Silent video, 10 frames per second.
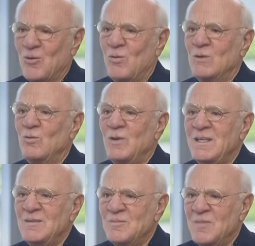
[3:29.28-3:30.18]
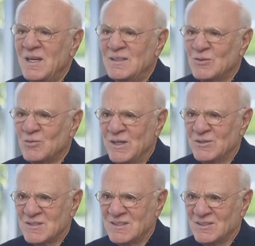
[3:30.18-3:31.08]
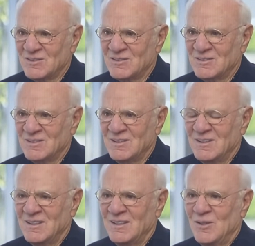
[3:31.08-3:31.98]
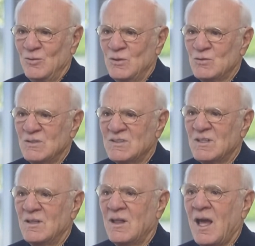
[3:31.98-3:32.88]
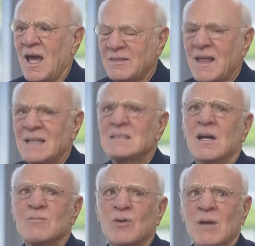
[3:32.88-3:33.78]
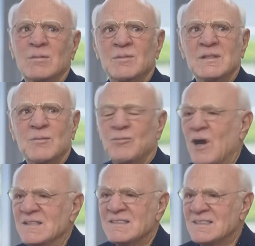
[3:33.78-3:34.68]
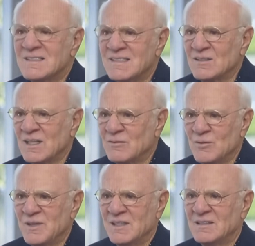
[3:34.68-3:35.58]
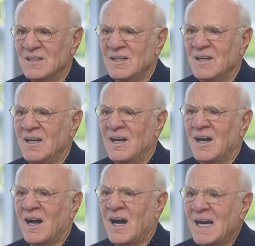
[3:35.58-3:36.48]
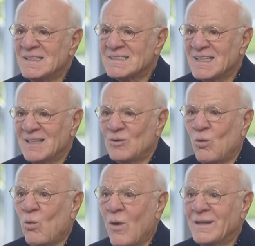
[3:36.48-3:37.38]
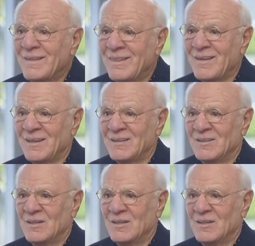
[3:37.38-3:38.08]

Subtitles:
When we made the Raiders deal, which was at that time probably the priciest deal ever made, I said one thing.